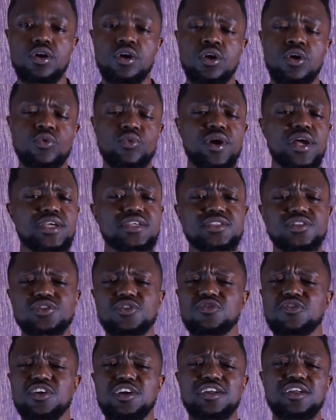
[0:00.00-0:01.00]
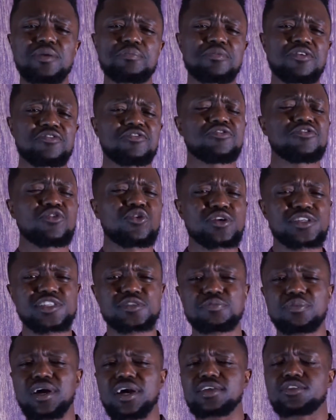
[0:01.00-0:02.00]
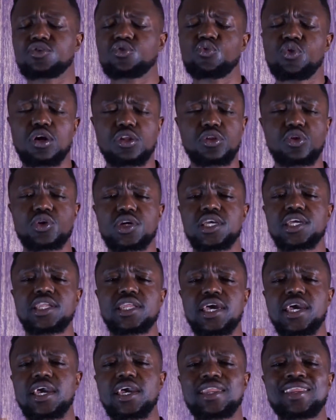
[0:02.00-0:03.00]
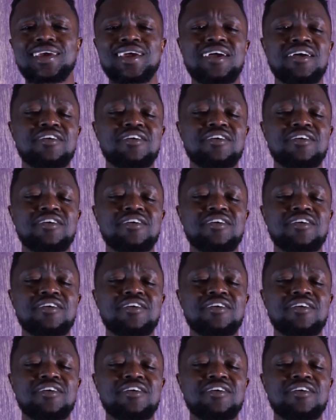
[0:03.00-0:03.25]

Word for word: Alright, so for the number four spot, you are looking at